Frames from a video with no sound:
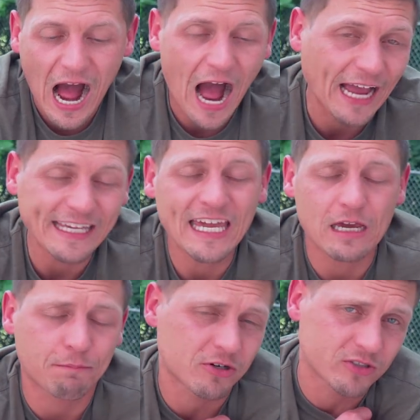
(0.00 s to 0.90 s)
I
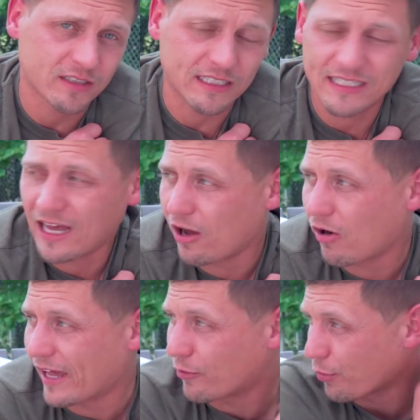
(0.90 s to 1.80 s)
can't personally
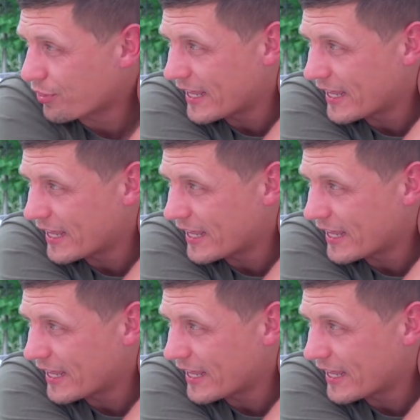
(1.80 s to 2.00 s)
tell. I don't